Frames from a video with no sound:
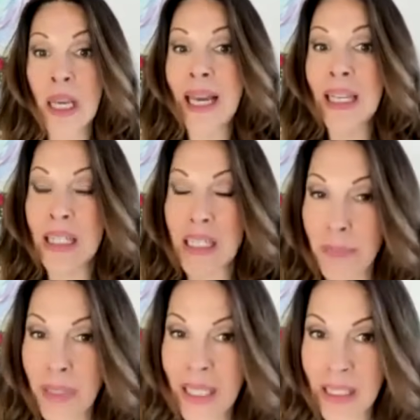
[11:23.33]
and
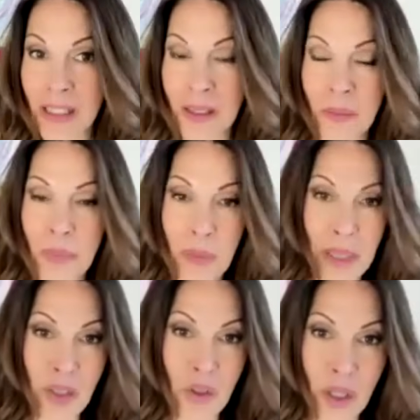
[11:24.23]
explaining this on my
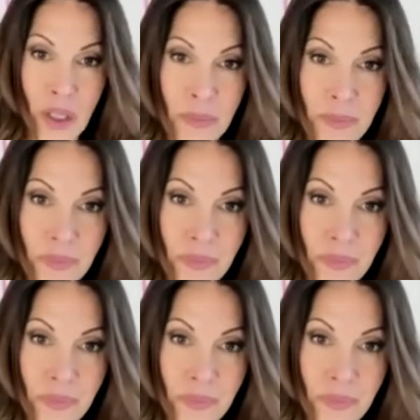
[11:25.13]
Patreon.